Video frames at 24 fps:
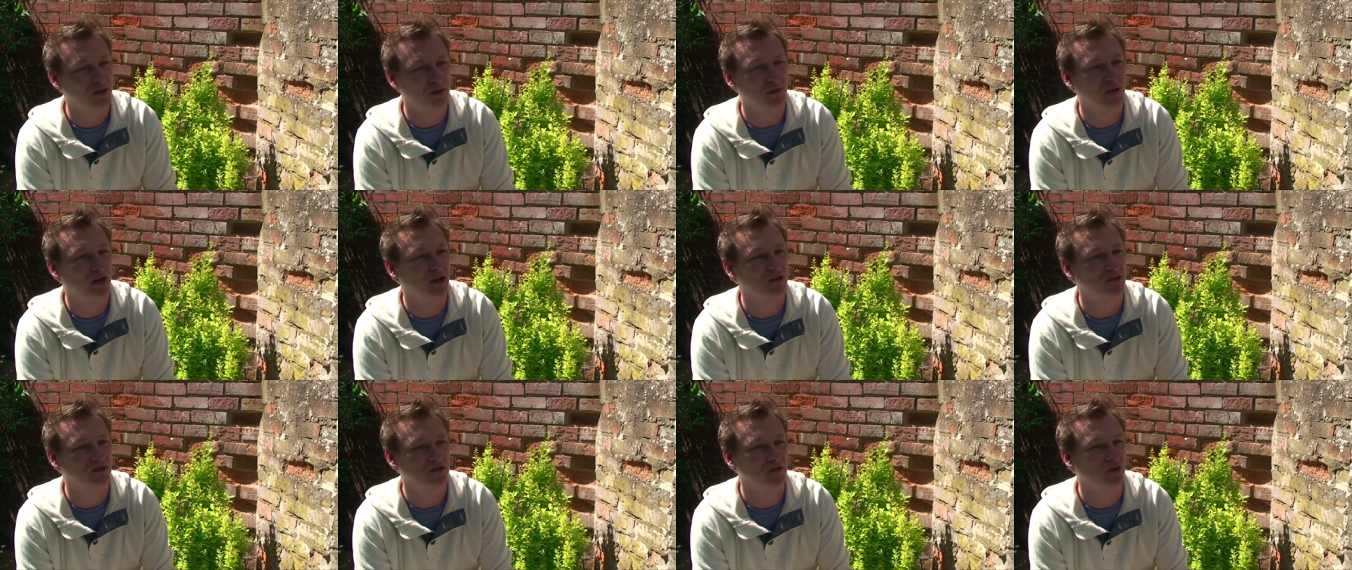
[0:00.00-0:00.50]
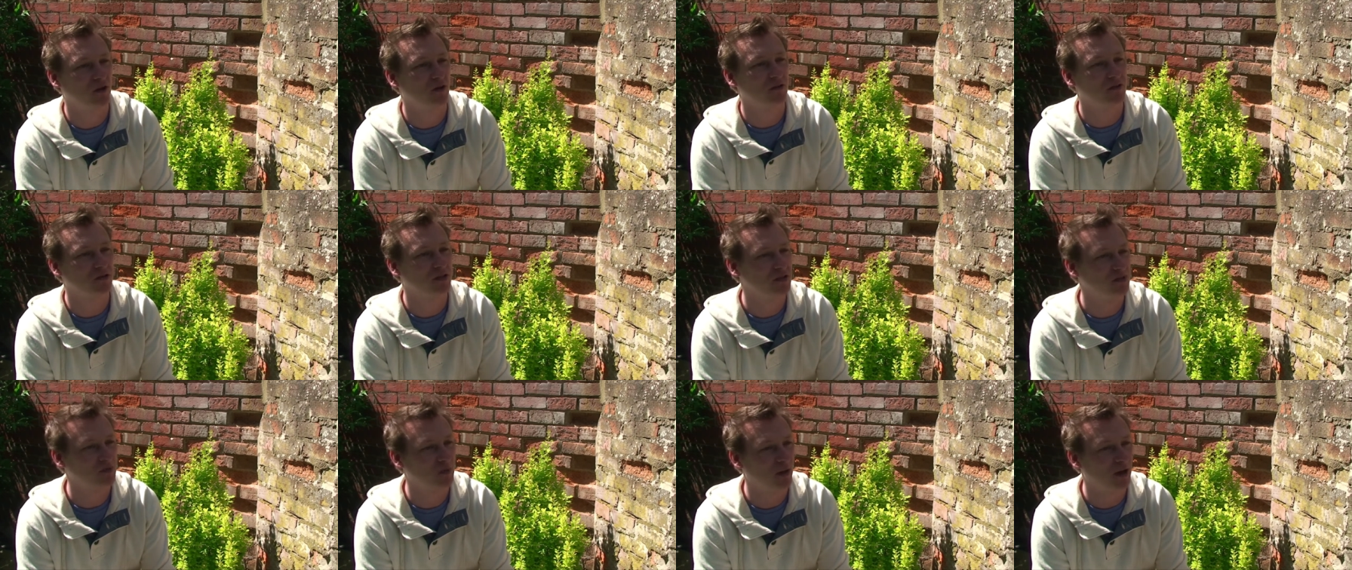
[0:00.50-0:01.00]
do plants grow
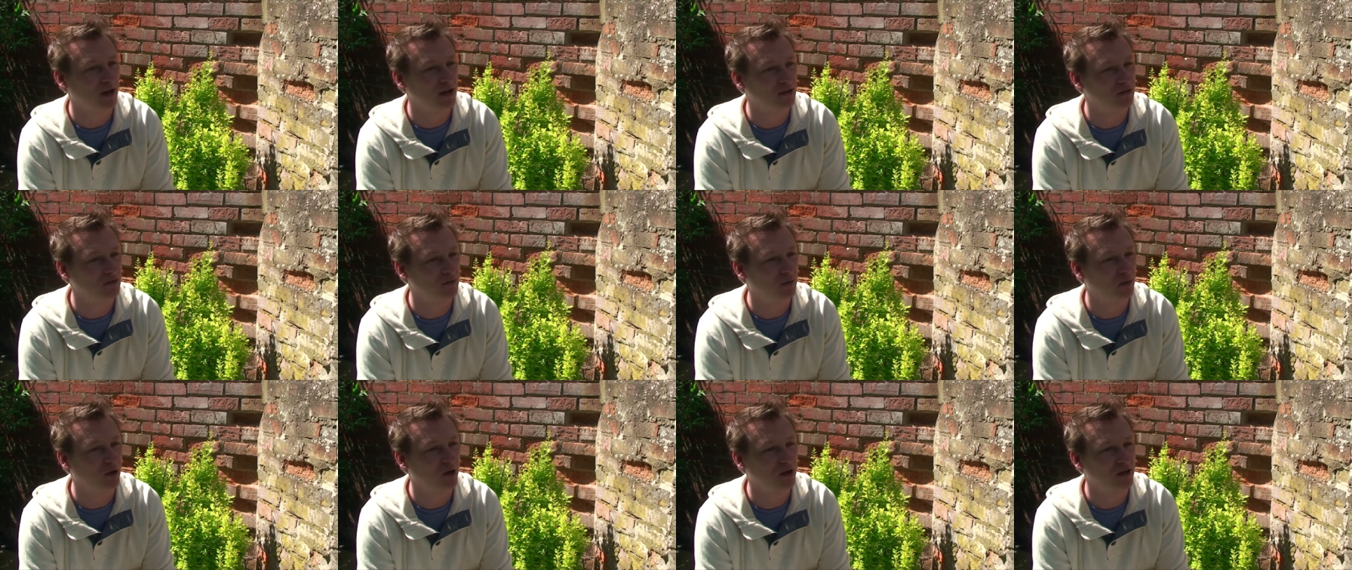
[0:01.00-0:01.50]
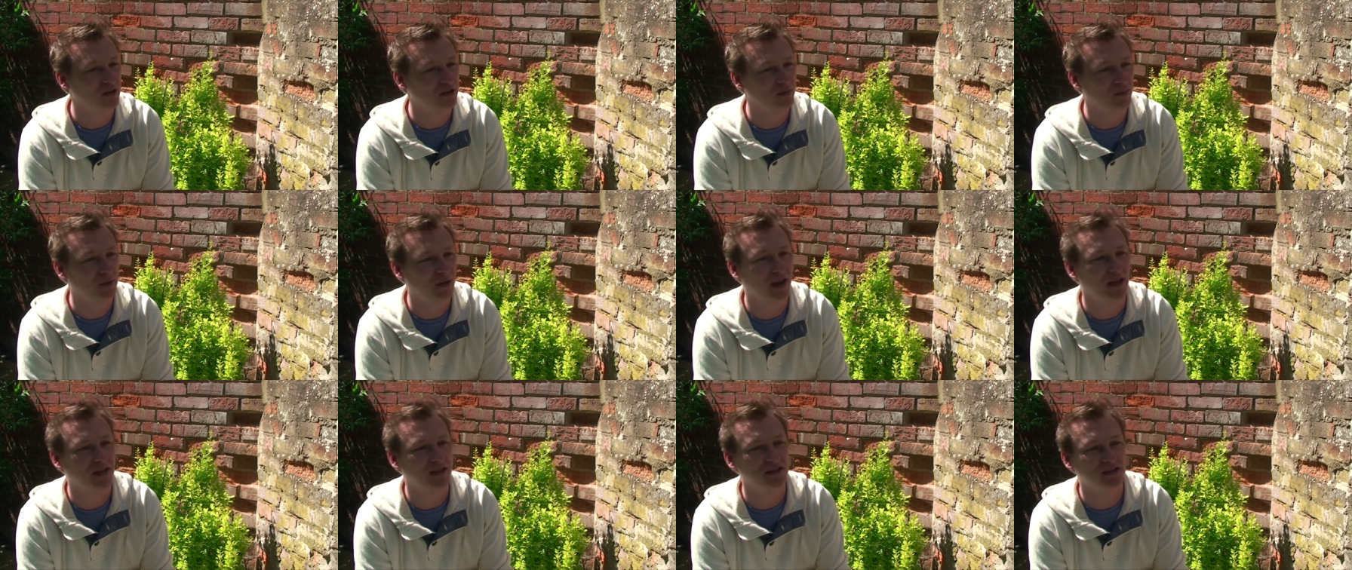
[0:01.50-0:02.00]
in this way, or why do
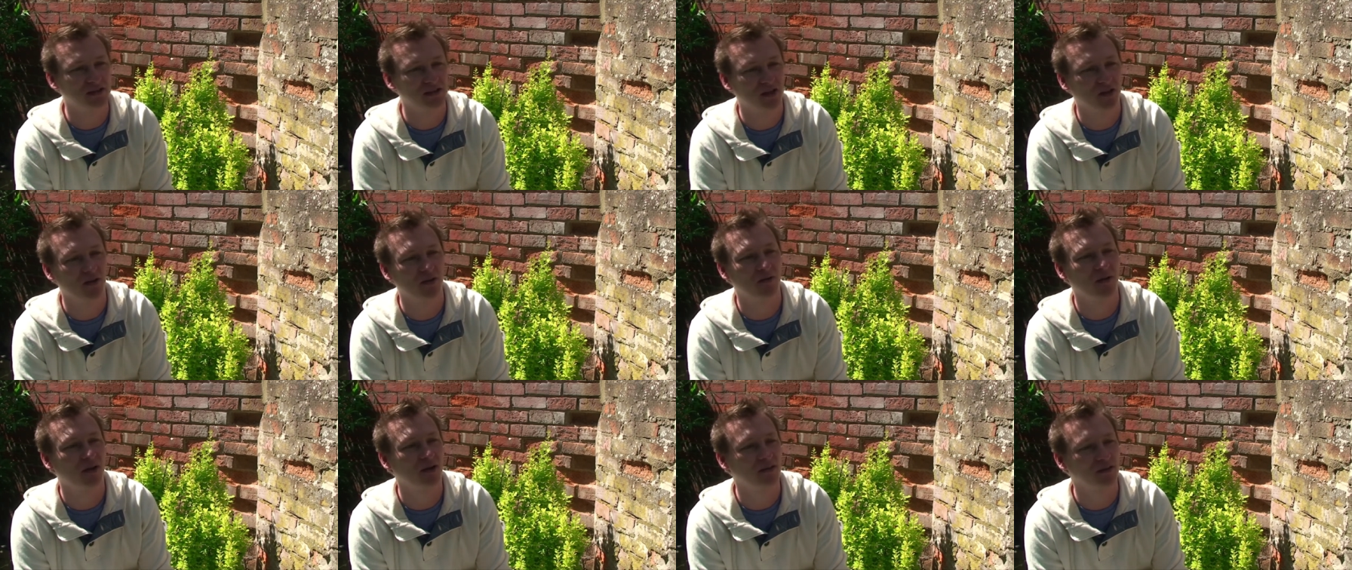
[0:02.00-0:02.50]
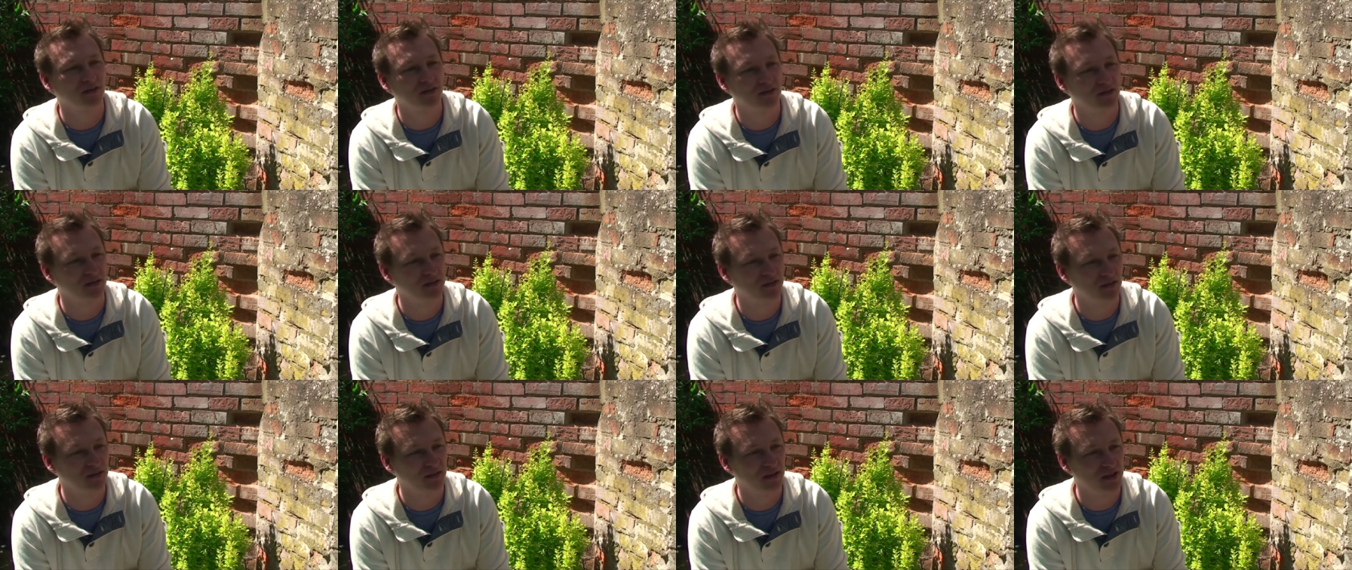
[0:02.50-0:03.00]
planets go around
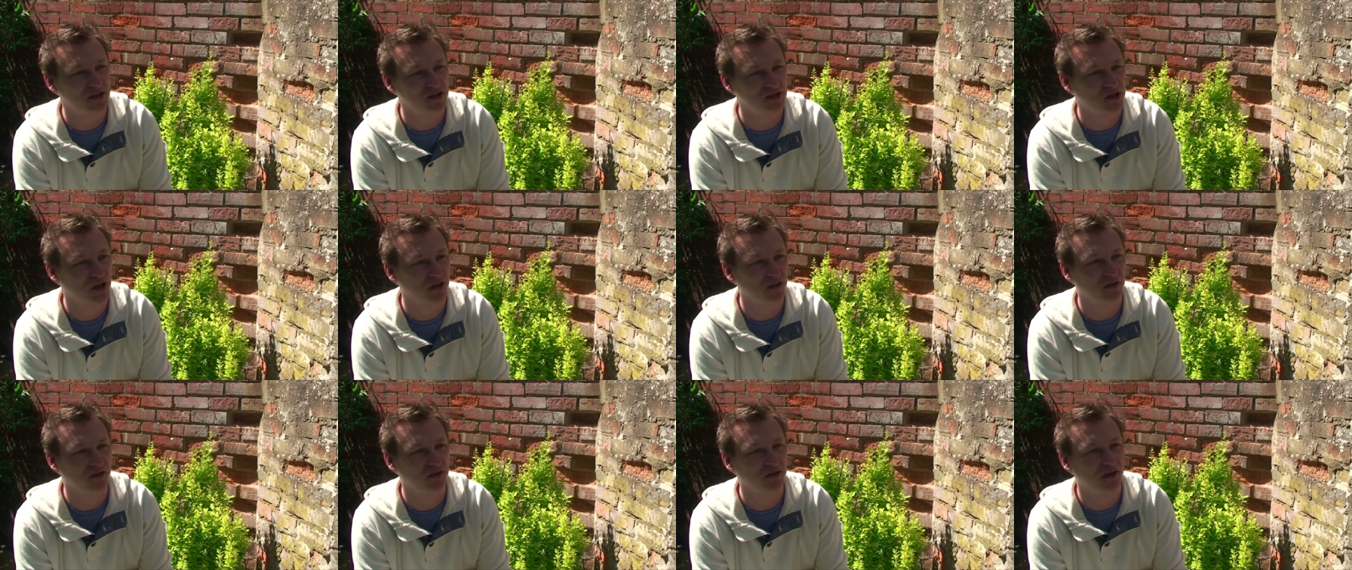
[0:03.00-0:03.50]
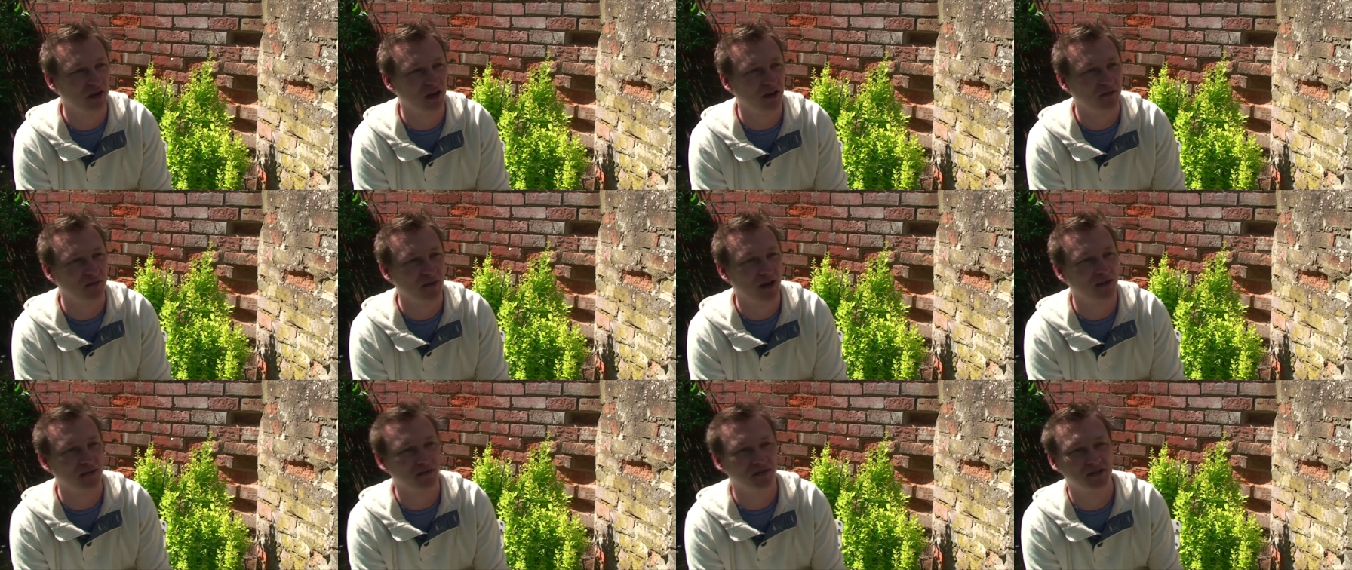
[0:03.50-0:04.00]
each other,
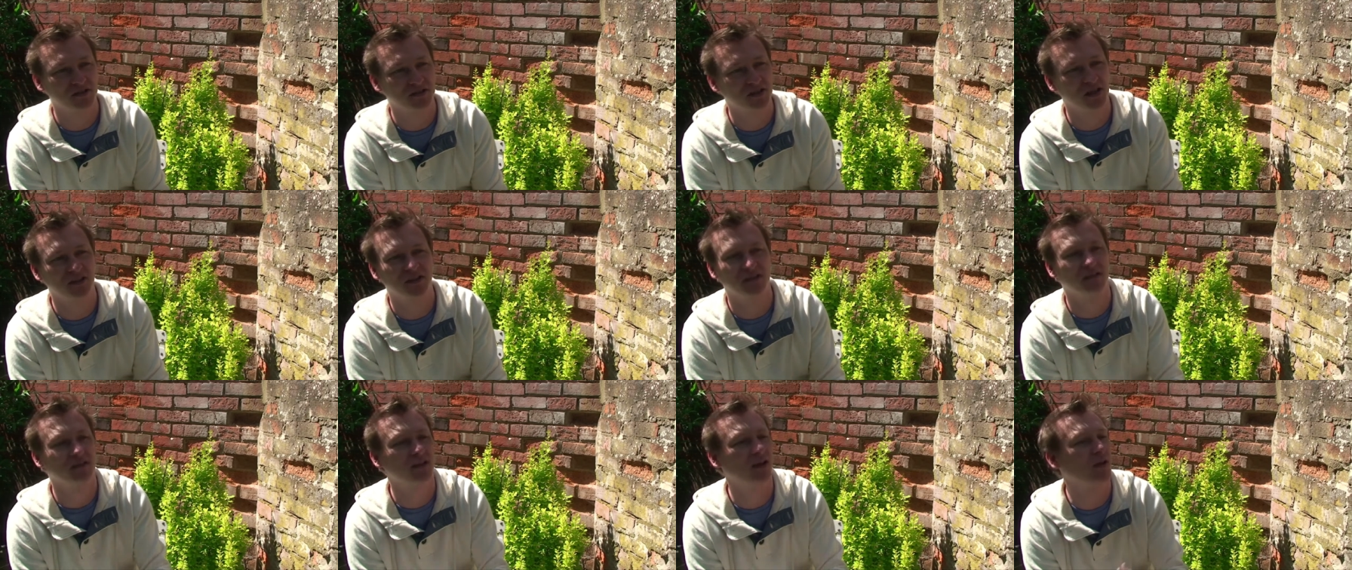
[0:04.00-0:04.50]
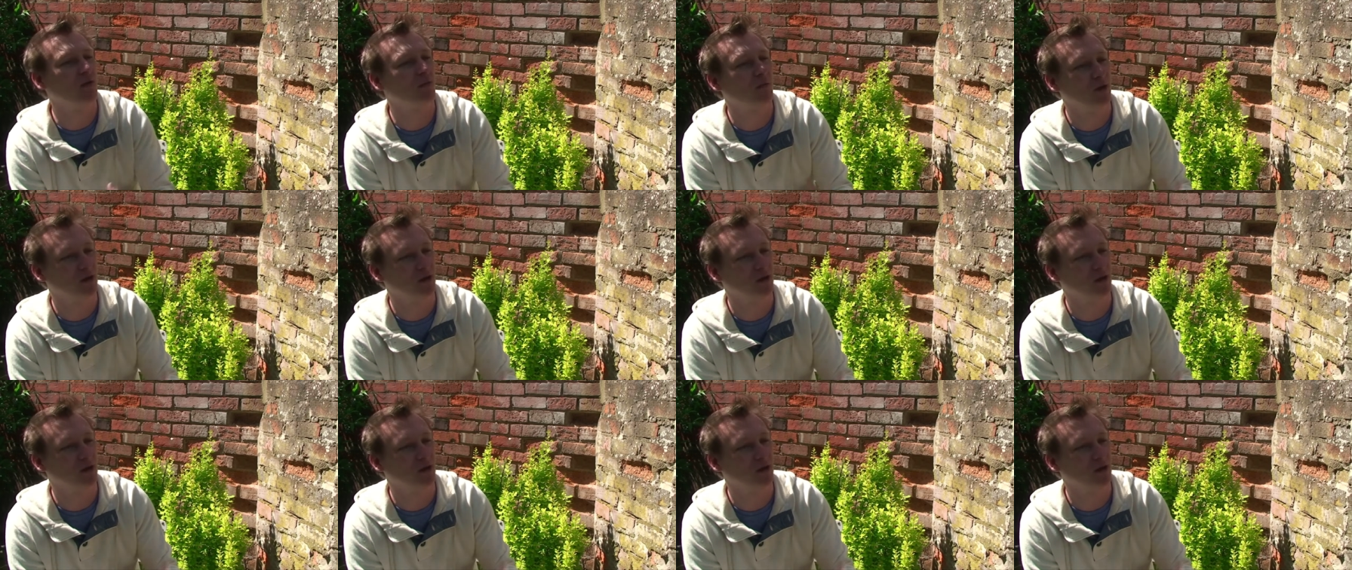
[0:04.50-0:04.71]
around the sun in that